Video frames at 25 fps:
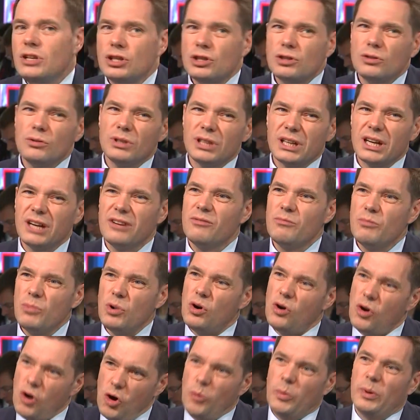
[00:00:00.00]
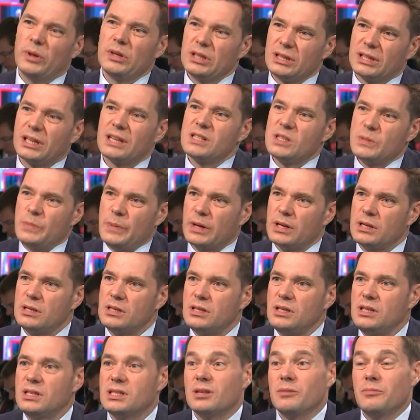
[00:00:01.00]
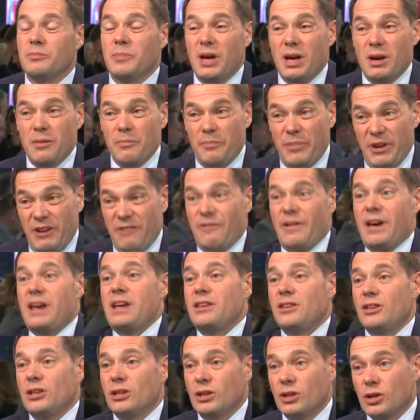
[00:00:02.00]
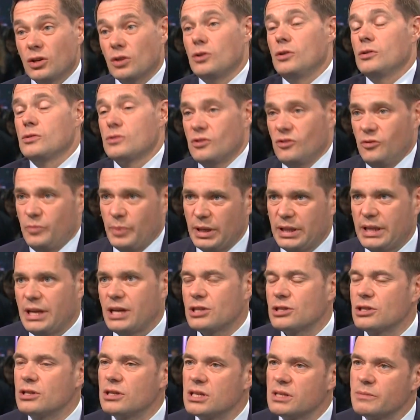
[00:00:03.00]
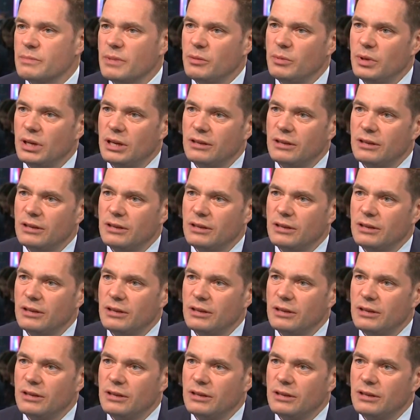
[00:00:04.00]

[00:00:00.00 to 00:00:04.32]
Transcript: We should have more open and transparent system preventing growth of protectionism.